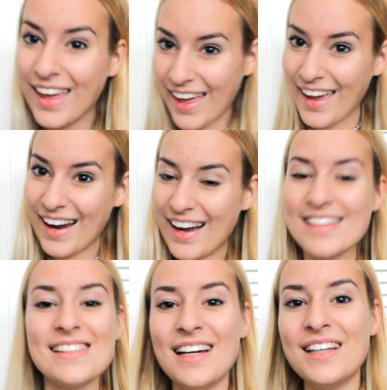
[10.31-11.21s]
Hey
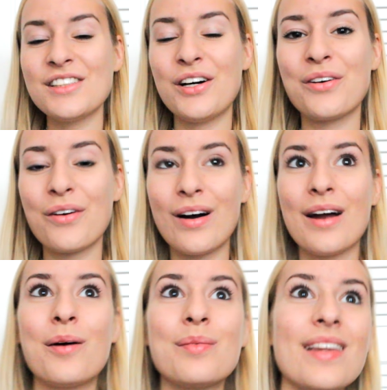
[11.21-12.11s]
guys, it's Coco. I
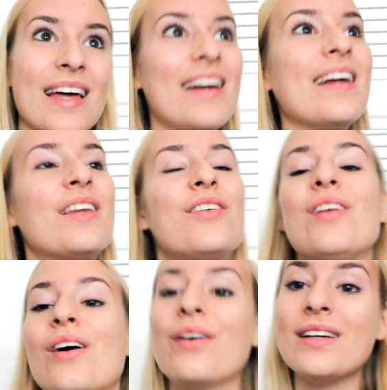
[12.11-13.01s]
hope the lighting in this
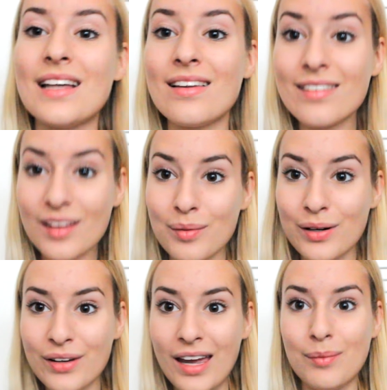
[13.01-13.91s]
video is a little bit
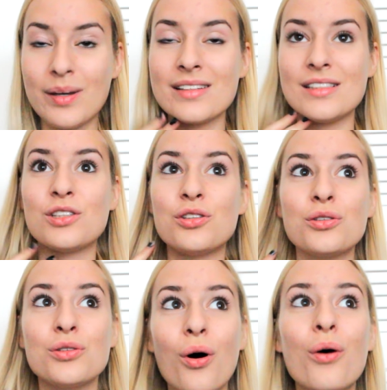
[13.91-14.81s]
okay because it's
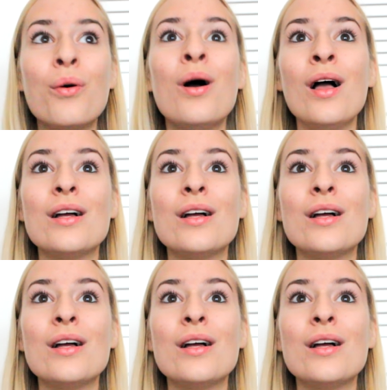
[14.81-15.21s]
so